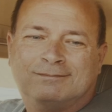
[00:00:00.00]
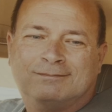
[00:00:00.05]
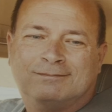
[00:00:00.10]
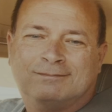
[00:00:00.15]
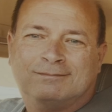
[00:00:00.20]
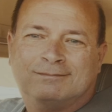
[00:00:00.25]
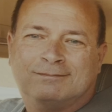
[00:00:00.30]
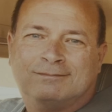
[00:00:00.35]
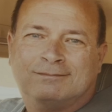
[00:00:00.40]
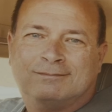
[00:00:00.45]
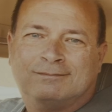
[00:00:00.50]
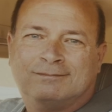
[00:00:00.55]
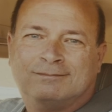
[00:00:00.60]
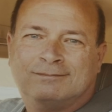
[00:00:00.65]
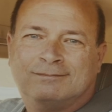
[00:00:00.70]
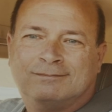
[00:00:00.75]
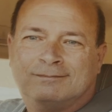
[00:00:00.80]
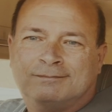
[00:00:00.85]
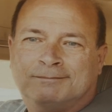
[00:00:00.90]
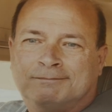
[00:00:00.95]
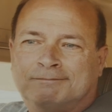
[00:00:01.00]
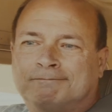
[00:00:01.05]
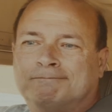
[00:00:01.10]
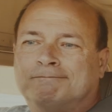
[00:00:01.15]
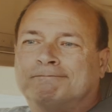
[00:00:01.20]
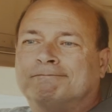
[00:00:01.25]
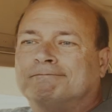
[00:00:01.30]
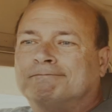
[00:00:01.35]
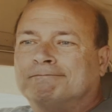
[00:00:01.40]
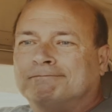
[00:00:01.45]

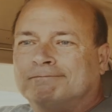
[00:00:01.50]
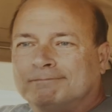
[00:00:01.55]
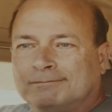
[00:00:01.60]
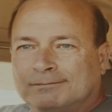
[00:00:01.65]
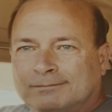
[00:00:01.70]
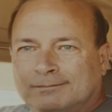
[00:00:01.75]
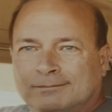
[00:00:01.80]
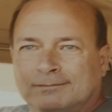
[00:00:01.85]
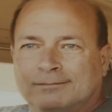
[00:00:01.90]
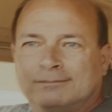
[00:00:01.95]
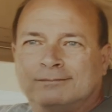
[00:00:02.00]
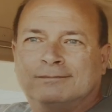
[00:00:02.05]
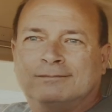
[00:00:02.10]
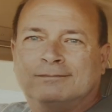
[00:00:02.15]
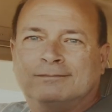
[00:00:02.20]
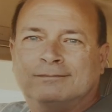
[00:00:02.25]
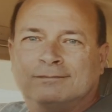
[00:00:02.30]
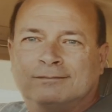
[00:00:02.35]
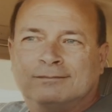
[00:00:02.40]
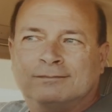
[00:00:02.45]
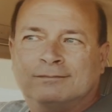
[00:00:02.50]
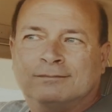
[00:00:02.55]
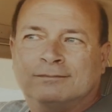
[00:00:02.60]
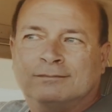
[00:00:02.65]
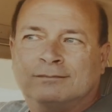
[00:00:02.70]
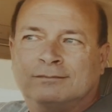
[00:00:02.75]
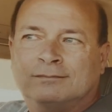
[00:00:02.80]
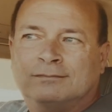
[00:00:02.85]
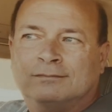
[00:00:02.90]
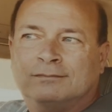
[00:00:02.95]

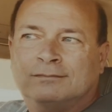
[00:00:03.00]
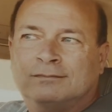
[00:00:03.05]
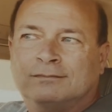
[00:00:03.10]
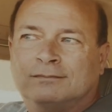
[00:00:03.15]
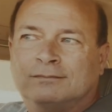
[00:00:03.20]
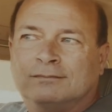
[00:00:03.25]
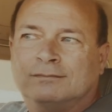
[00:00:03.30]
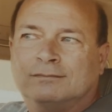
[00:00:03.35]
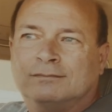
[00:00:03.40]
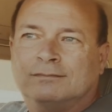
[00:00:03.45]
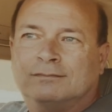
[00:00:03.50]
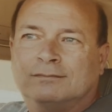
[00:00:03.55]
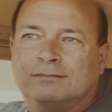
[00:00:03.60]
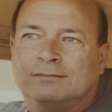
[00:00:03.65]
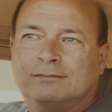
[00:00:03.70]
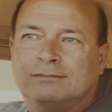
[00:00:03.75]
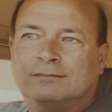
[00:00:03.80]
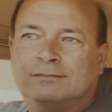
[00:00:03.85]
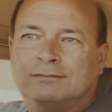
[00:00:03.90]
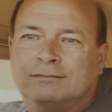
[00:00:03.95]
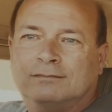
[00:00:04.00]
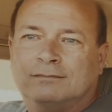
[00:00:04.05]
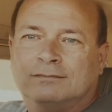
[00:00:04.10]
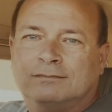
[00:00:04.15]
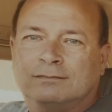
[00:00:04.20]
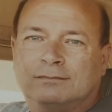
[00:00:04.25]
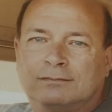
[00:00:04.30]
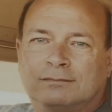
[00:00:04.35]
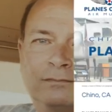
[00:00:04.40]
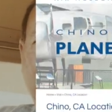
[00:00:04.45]
(not speaking)